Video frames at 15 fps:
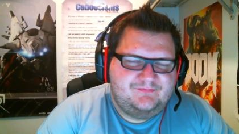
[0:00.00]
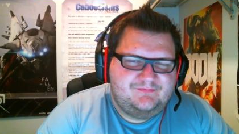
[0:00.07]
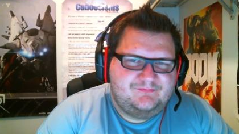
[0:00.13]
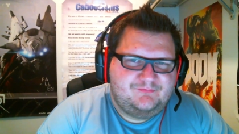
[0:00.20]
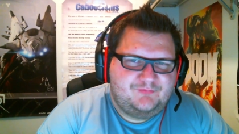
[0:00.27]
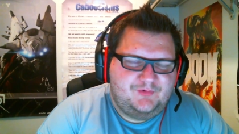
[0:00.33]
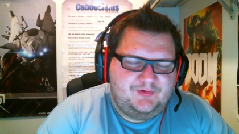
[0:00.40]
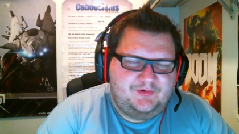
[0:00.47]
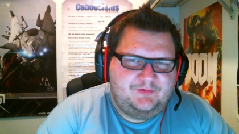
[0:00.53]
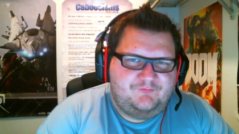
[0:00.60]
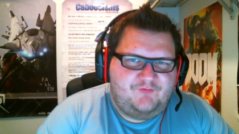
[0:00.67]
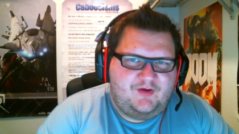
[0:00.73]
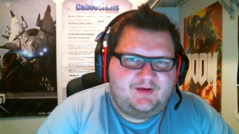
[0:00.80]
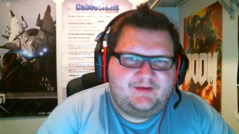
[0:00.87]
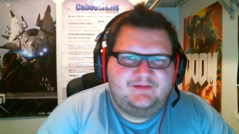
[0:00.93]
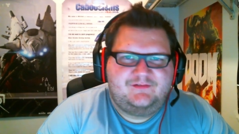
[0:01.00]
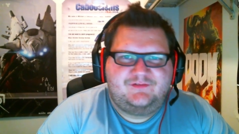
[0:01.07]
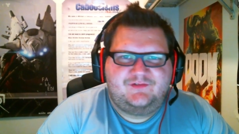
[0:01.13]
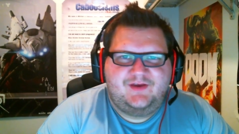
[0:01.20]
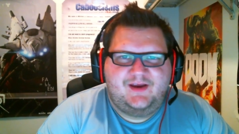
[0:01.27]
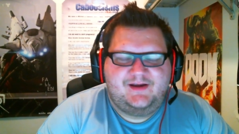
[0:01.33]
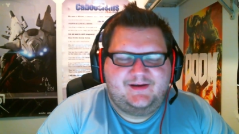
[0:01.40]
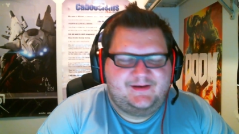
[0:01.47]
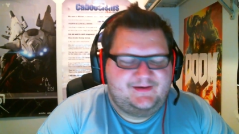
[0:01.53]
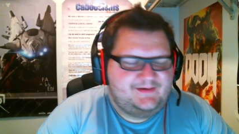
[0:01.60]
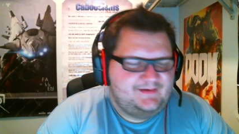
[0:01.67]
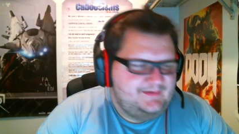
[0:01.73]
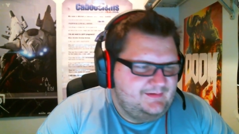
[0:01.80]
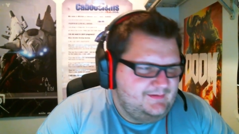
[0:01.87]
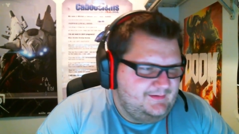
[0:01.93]
really fucking shady.
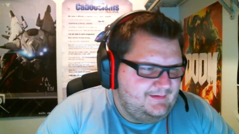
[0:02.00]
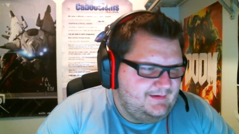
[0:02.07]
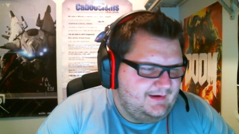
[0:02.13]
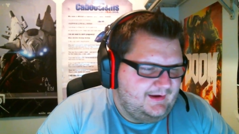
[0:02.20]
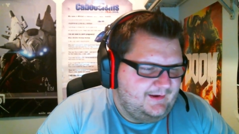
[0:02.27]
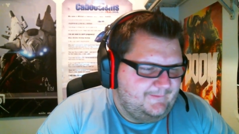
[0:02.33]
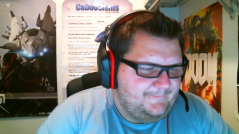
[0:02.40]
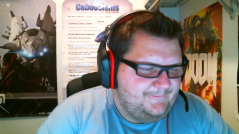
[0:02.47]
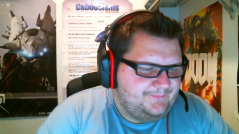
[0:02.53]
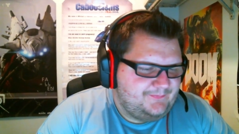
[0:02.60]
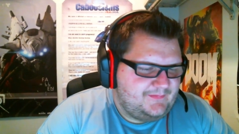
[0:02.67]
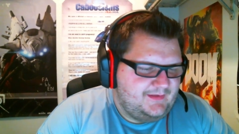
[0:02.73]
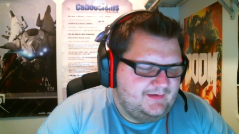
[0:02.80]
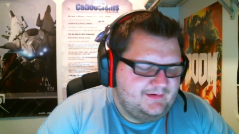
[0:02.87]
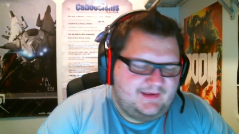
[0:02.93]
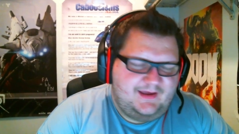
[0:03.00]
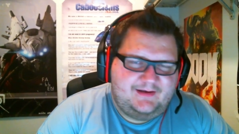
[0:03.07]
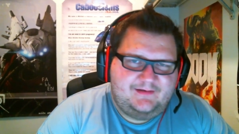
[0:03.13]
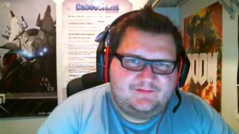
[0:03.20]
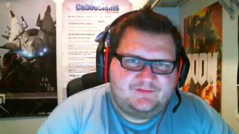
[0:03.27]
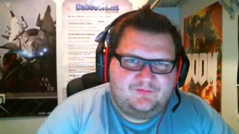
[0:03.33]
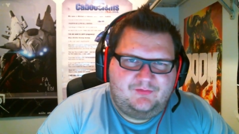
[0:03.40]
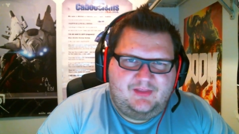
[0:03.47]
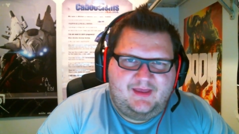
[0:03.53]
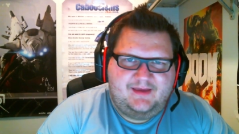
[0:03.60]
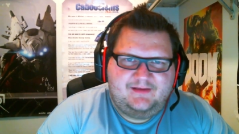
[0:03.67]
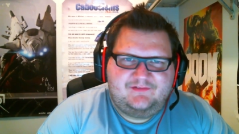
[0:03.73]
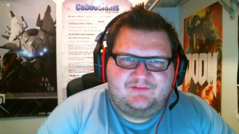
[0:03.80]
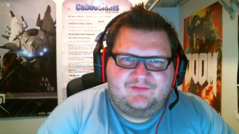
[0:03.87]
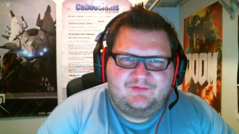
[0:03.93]
Um, and the guy doesn't
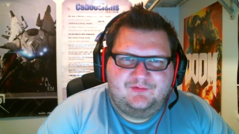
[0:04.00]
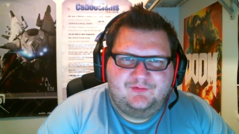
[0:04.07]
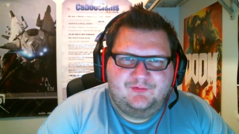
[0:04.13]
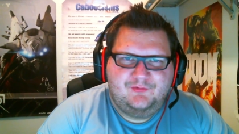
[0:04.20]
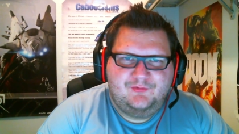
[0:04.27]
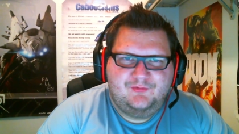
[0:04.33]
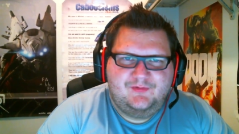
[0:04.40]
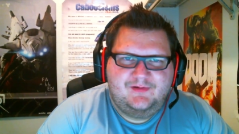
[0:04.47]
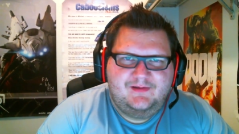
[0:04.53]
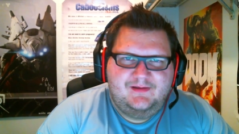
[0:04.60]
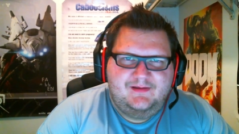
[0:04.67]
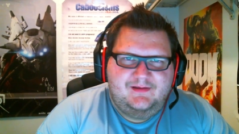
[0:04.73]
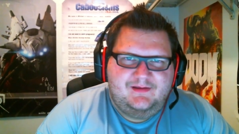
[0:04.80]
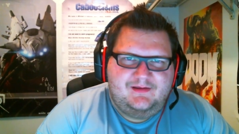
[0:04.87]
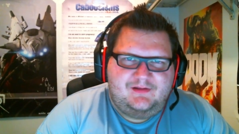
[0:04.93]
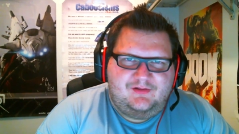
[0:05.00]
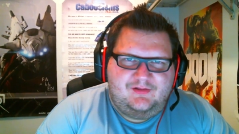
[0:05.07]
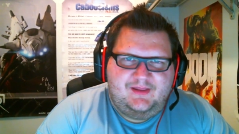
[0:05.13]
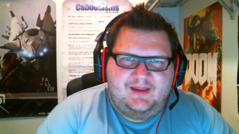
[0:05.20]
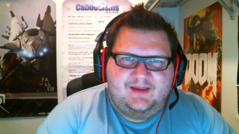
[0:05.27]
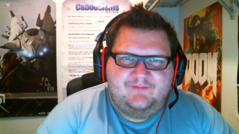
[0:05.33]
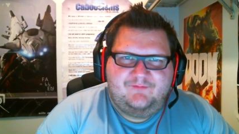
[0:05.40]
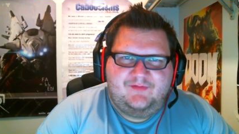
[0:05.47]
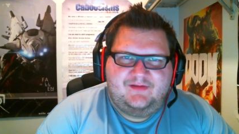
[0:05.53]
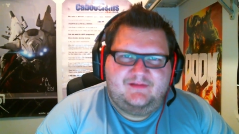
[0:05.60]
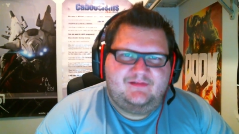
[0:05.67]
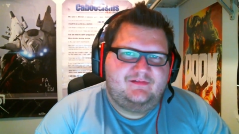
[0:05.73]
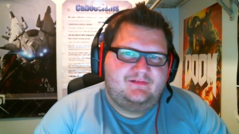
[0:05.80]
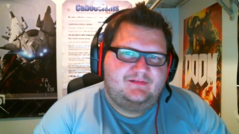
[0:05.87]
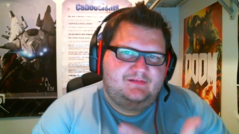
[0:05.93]
like to claim that
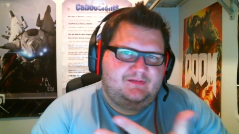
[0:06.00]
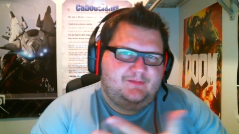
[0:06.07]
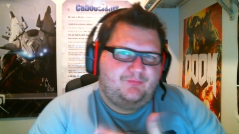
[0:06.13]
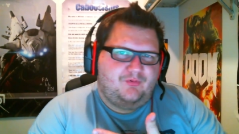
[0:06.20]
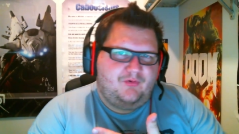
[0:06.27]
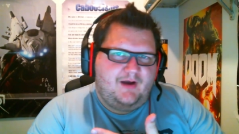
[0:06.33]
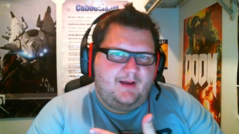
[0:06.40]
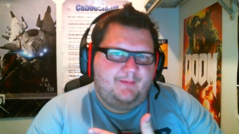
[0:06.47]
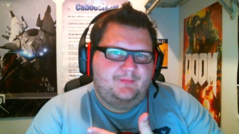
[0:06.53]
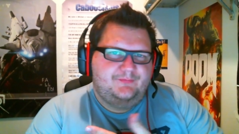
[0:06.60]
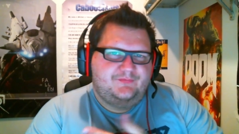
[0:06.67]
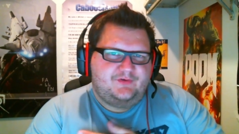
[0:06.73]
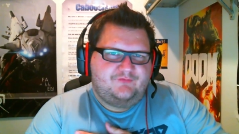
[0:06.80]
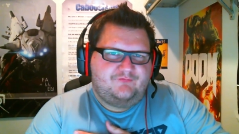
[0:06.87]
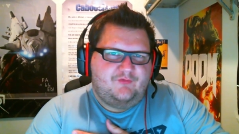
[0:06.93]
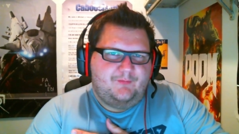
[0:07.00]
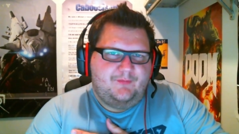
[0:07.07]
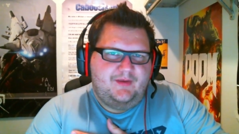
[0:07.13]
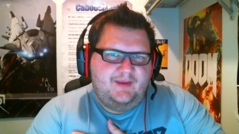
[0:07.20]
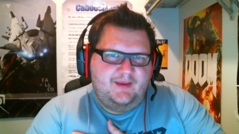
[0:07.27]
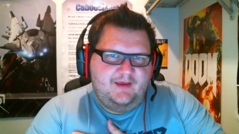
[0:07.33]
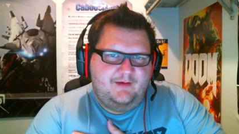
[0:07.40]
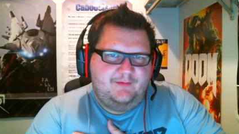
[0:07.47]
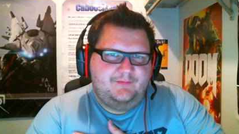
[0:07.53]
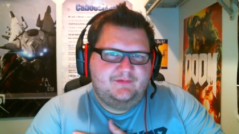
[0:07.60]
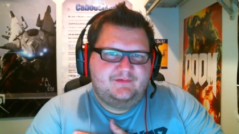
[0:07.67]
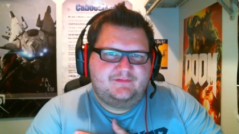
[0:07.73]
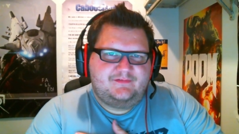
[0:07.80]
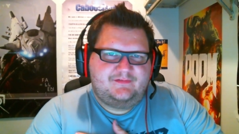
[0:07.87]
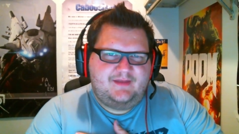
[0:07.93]
the problems are from him.
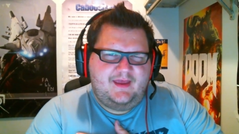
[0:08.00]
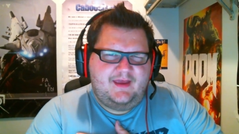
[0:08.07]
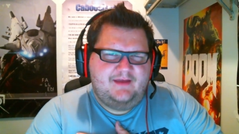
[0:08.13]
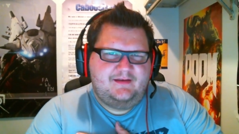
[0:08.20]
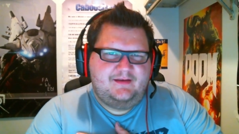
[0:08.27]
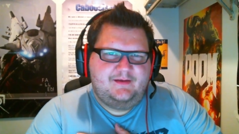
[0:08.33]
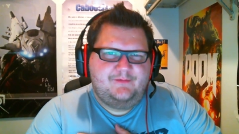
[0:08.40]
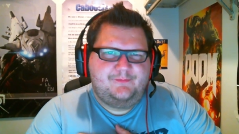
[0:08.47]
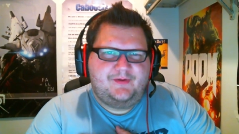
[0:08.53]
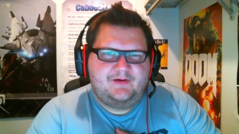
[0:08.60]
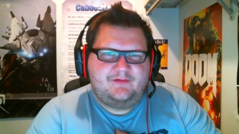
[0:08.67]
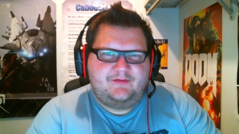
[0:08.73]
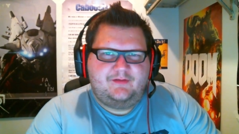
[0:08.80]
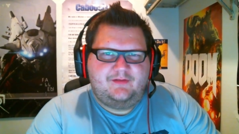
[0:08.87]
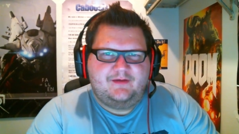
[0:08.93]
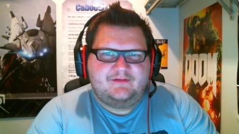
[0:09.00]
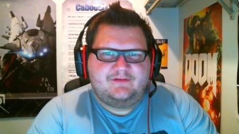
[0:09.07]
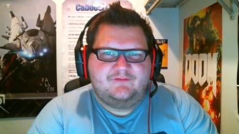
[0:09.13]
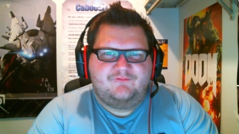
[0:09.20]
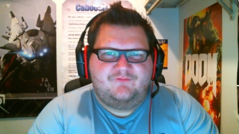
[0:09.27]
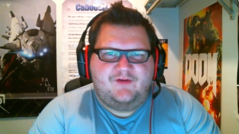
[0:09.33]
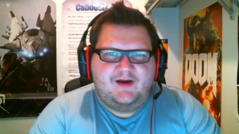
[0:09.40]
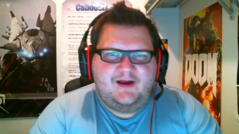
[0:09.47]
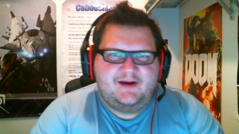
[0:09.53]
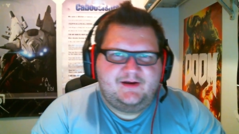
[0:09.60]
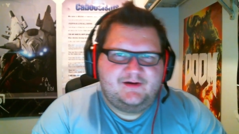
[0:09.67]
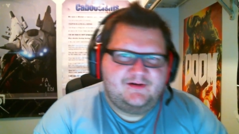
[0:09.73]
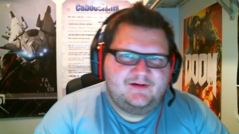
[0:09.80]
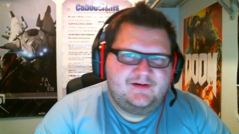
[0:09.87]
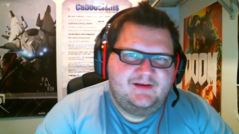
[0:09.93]
Instead, he apparently likes to fire